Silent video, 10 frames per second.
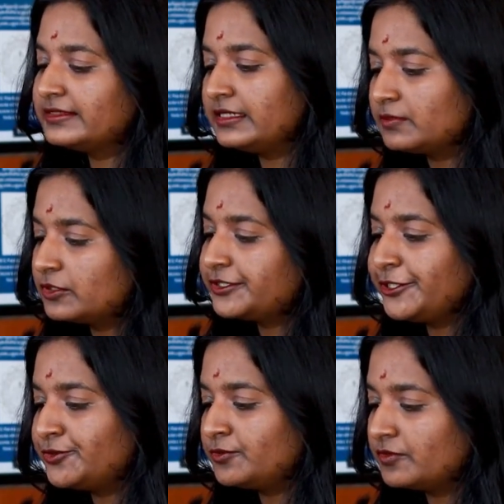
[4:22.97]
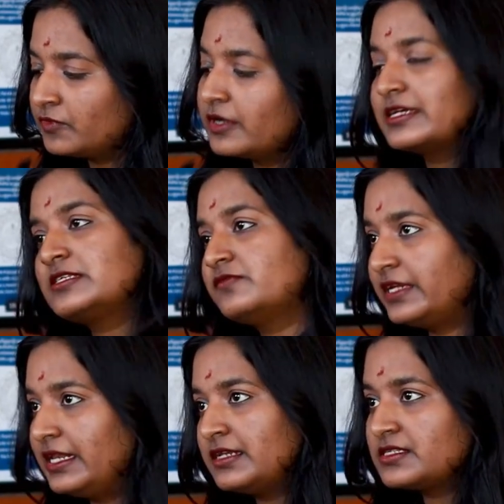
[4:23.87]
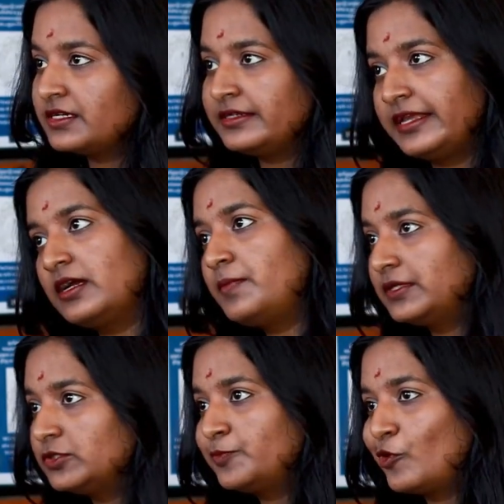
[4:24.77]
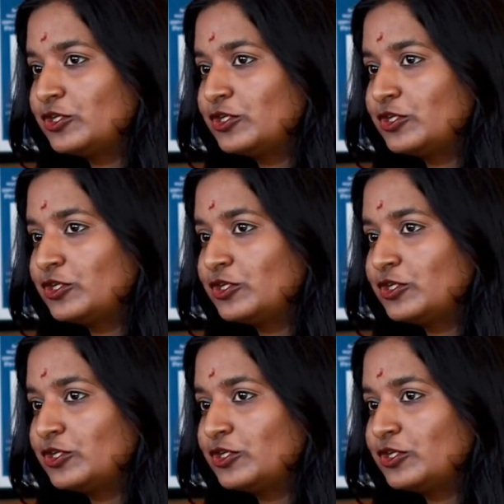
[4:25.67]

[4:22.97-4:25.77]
the liberty to work as a freelancer and take up other